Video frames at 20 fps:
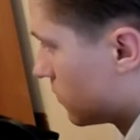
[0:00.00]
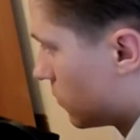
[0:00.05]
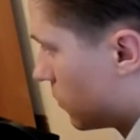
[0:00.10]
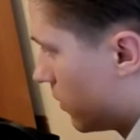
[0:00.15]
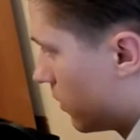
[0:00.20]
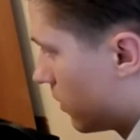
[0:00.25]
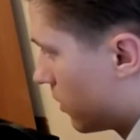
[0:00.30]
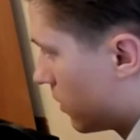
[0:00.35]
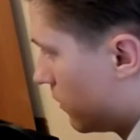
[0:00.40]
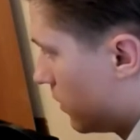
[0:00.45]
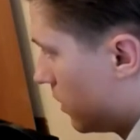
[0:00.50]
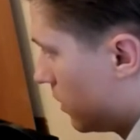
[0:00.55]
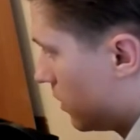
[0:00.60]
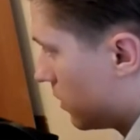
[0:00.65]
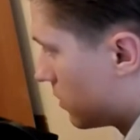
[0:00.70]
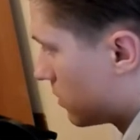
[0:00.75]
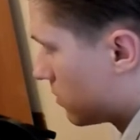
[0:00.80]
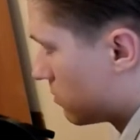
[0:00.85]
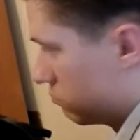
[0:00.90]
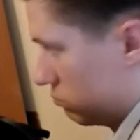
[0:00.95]
Very and convenient.
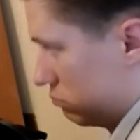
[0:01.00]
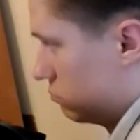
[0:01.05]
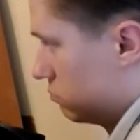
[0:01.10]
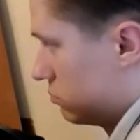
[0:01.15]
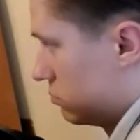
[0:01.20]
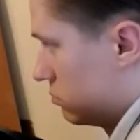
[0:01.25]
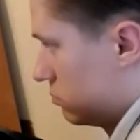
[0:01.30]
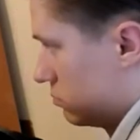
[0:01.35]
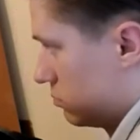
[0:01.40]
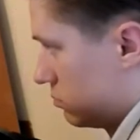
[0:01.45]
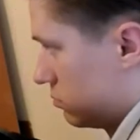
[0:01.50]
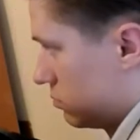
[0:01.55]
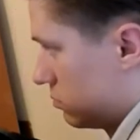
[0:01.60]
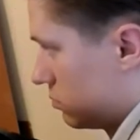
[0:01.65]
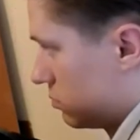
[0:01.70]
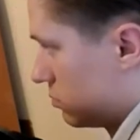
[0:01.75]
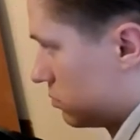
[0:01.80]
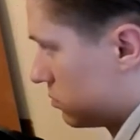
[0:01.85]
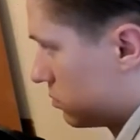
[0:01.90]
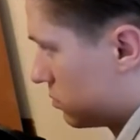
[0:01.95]
The, the government, the
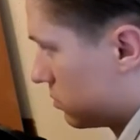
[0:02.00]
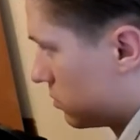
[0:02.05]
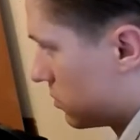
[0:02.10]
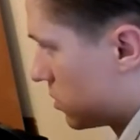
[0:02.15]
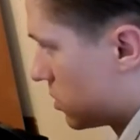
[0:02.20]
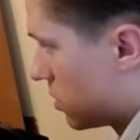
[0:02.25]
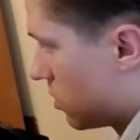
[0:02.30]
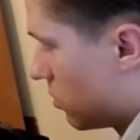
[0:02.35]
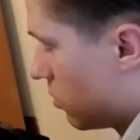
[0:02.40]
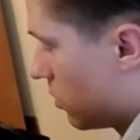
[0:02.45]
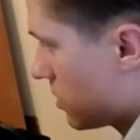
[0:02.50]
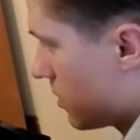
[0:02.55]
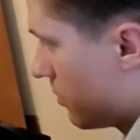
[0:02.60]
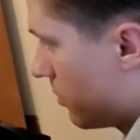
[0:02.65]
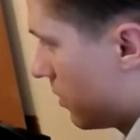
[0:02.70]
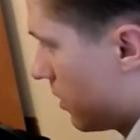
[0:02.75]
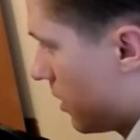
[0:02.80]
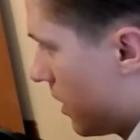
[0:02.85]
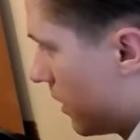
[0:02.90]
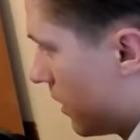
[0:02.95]
government. Uh, so what's up
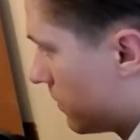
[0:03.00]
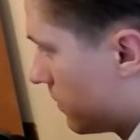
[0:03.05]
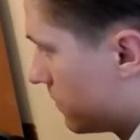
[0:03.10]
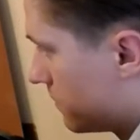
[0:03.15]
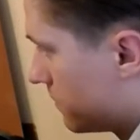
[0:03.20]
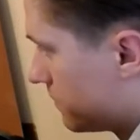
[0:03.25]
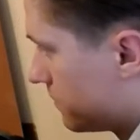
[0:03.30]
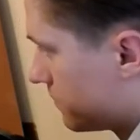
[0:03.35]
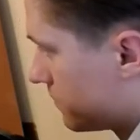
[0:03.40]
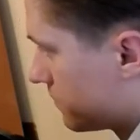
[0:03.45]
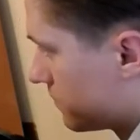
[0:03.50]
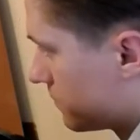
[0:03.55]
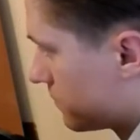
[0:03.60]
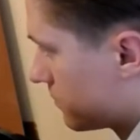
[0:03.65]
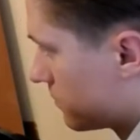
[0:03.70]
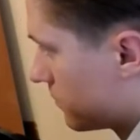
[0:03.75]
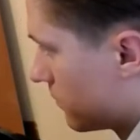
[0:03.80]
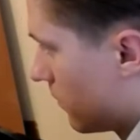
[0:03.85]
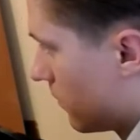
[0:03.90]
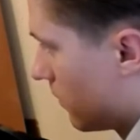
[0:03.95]
with that? Postal service.
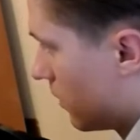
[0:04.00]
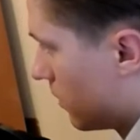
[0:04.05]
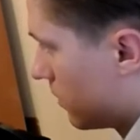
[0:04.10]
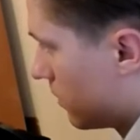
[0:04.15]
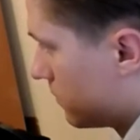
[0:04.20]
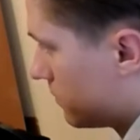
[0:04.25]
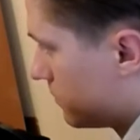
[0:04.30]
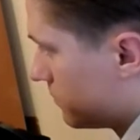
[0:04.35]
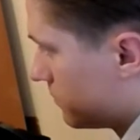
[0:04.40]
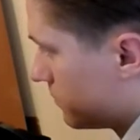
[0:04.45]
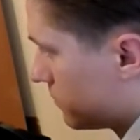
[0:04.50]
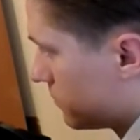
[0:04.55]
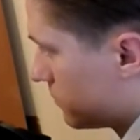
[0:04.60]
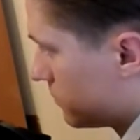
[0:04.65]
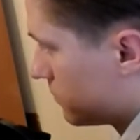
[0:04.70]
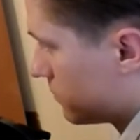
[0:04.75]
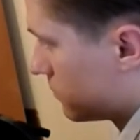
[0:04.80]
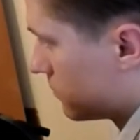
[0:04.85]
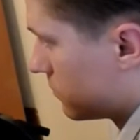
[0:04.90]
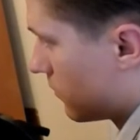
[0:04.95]
I would, I would
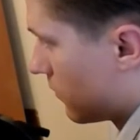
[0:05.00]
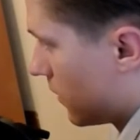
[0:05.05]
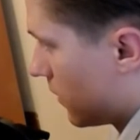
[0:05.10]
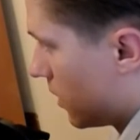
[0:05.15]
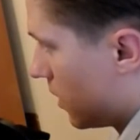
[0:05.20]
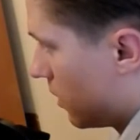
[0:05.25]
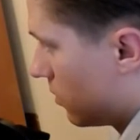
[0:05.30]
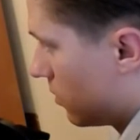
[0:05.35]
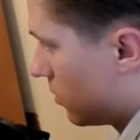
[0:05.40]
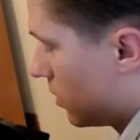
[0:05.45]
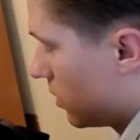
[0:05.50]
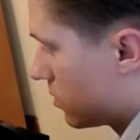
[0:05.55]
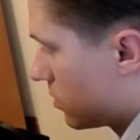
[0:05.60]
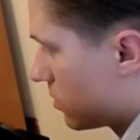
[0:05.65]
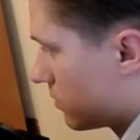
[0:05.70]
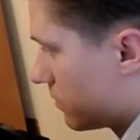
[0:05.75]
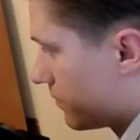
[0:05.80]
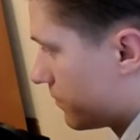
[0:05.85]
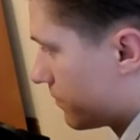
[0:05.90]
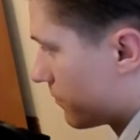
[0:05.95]
imagine yeah, it's like some
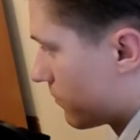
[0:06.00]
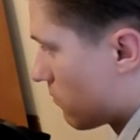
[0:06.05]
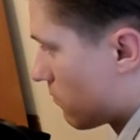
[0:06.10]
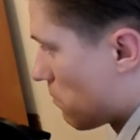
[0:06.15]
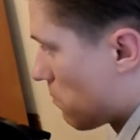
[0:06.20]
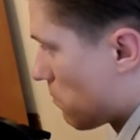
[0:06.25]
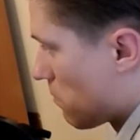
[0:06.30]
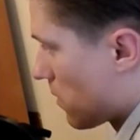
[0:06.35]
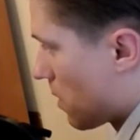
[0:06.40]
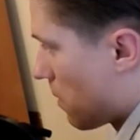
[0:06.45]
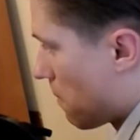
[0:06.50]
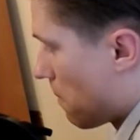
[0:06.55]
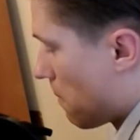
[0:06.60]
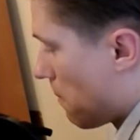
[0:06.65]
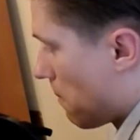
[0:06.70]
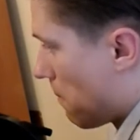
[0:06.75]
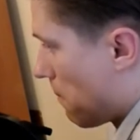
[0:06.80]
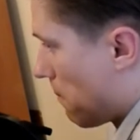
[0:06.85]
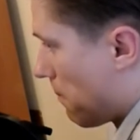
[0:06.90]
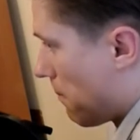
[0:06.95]
combination
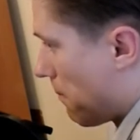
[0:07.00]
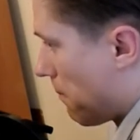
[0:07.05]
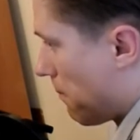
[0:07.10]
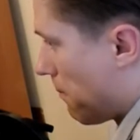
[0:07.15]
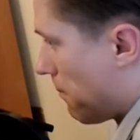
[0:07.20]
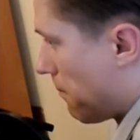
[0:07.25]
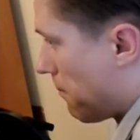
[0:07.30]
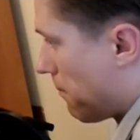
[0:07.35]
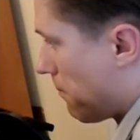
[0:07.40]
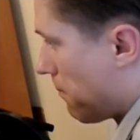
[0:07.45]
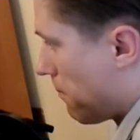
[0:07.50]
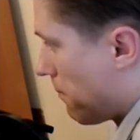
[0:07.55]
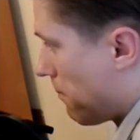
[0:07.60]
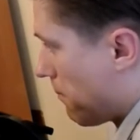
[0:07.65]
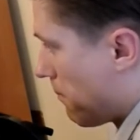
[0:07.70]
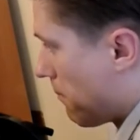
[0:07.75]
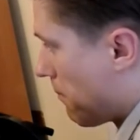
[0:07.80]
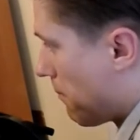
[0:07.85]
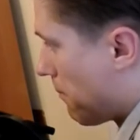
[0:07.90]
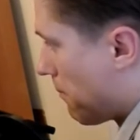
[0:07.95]
of the actual cost
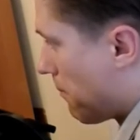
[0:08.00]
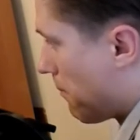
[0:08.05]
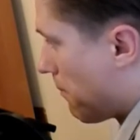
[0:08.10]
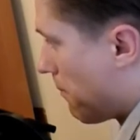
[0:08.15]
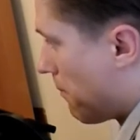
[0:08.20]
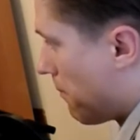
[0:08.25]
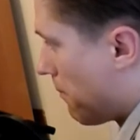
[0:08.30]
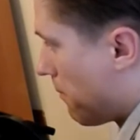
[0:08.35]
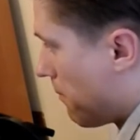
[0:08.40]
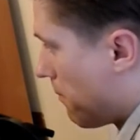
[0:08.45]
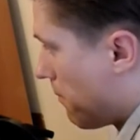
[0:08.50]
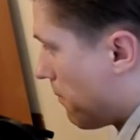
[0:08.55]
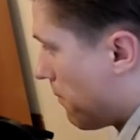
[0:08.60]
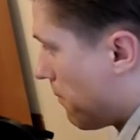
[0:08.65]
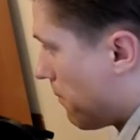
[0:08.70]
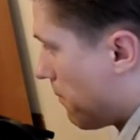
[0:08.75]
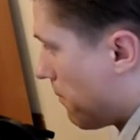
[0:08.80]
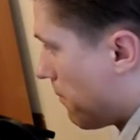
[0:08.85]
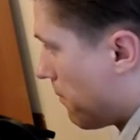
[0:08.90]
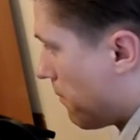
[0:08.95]
of postal service and,
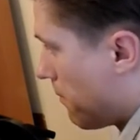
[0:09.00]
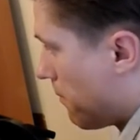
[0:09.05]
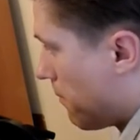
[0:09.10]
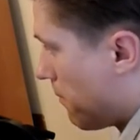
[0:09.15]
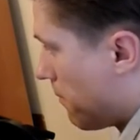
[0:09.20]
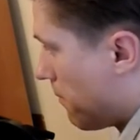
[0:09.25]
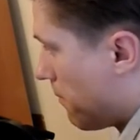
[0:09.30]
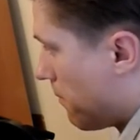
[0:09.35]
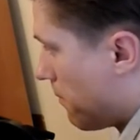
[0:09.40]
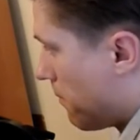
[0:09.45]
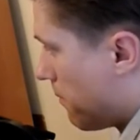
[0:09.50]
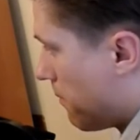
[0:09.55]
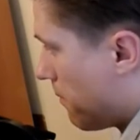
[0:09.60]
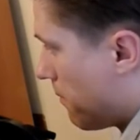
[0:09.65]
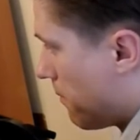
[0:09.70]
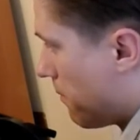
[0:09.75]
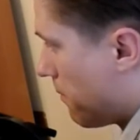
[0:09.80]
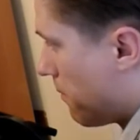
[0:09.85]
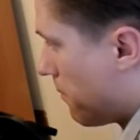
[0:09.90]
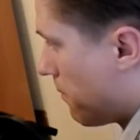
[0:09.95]
and maybe some
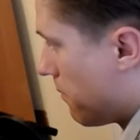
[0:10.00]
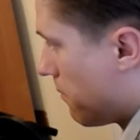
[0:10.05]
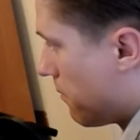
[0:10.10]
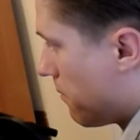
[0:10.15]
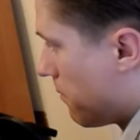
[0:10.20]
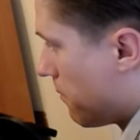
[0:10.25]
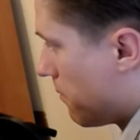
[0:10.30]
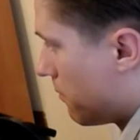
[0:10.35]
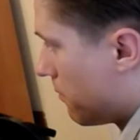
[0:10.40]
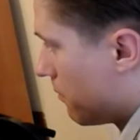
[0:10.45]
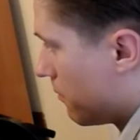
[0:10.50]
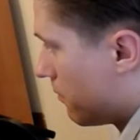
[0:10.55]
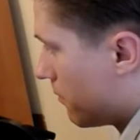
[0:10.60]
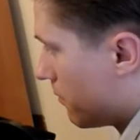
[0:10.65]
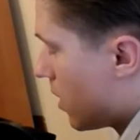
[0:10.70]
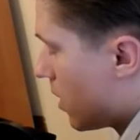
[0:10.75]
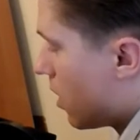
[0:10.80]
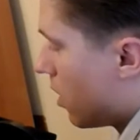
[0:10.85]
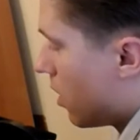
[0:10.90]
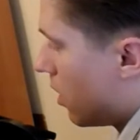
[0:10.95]
um,
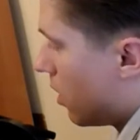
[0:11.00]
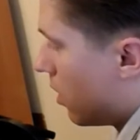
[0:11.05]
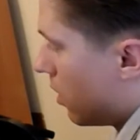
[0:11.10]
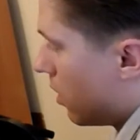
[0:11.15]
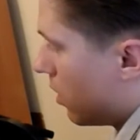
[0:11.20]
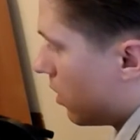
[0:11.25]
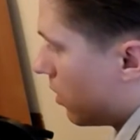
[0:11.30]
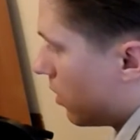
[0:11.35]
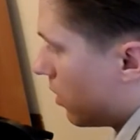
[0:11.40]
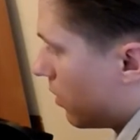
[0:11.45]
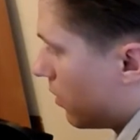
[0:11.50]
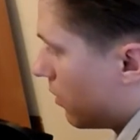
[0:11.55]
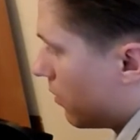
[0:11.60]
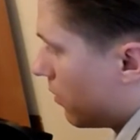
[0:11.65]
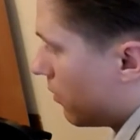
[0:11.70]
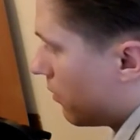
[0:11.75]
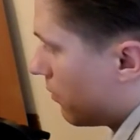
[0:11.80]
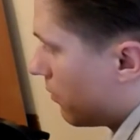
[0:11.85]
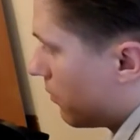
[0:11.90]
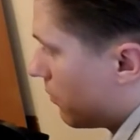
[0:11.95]
anti-competitive
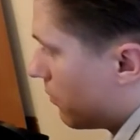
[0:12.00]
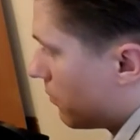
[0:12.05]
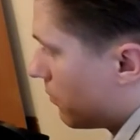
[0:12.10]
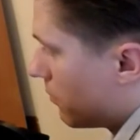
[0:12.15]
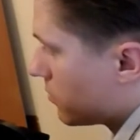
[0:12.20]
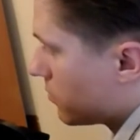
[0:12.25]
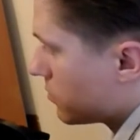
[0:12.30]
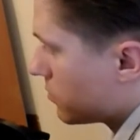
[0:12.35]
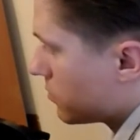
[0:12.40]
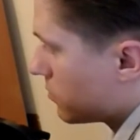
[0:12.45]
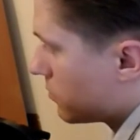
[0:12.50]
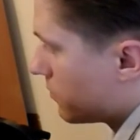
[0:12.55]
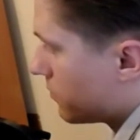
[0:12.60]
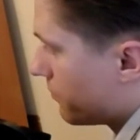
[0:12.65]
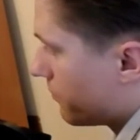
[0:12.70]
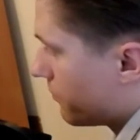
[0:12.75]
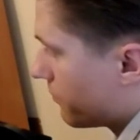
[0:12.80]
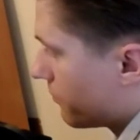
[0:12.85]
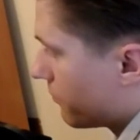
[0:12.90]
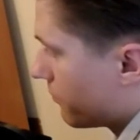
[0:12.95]
laws in the in the in the
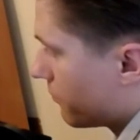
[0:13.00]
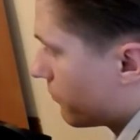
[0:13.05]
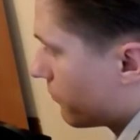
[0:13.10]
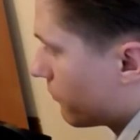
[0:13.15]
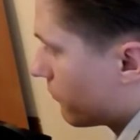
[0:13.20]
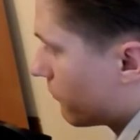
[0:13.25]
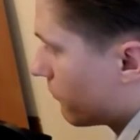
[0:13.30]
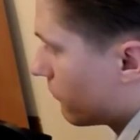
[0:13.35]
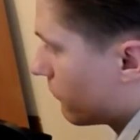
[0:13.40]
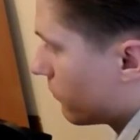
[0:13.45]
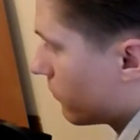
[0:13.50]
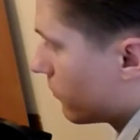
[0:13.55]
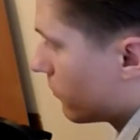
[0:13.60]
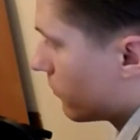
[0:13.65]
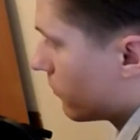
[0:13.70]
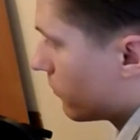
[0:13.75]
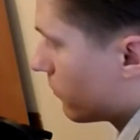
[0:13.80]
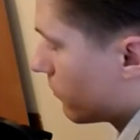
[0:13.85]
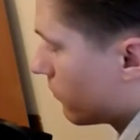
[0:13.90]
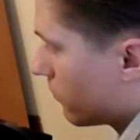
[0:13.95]
E U as well to
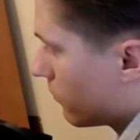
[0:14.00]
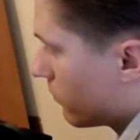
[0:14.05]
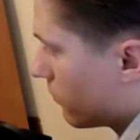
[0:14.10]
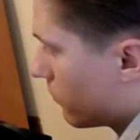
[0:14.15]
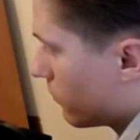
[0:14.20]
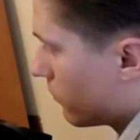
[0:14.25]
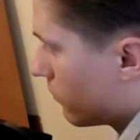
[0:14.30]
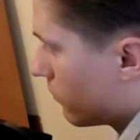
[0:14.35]
protect